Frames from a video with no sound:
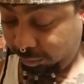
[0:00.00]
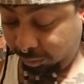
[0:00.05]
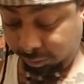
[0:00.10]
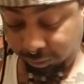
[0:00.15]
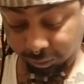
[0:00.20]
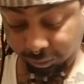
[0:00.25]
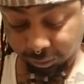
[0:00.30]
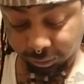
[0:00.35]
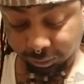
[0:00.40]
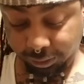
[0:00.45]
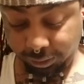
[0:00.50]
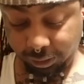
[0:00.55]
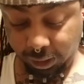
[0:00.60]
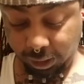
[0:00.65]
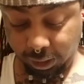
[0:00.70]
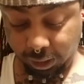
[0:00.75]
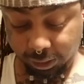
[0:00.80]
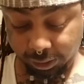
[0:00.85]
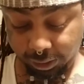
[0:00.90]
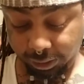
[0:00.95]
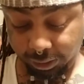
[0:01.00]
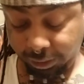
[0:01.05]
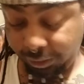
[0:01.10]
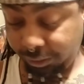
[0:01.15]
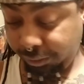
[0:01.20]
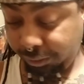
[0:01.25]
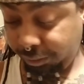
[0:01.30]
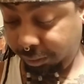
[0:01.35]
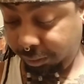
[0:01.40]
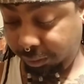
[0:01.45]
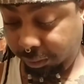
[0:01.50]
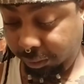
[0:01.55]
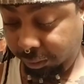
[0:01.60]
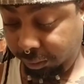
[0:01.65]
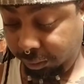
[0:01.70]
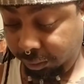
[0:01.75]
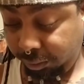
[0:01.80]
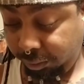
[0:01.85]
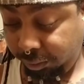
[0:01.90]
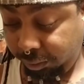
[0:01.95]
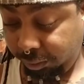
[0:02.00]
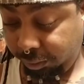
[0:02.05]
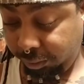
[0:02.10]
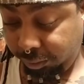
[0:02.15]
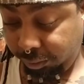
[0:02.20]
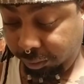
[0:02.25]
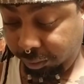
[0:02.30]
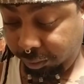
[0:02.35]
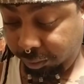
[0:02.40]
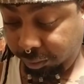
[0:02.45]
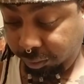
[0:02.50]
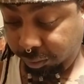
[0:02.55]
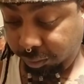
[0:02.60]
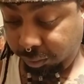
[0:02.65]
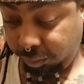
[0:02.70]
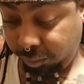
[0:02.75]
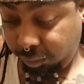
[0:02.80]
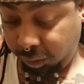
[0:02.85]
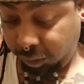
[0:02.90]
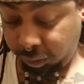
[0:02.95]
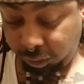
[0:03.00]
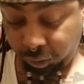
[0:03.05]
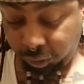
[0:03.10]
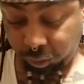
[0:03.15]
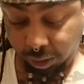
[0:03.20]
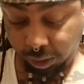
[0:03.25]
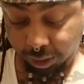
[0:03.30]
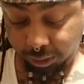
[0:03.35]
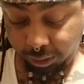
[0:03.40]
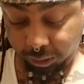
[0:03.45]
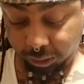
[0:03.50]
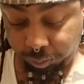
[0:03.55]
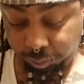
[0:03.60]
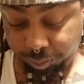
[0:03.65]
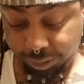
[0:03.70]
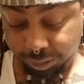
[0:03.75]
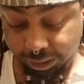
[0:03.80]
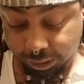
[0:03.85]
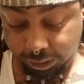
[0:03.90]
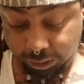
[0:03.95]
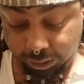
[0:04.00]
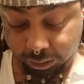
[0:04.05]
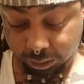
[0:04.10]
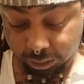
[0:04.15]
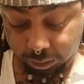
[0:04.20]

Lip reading: Because that's all it is. You just trying to speak it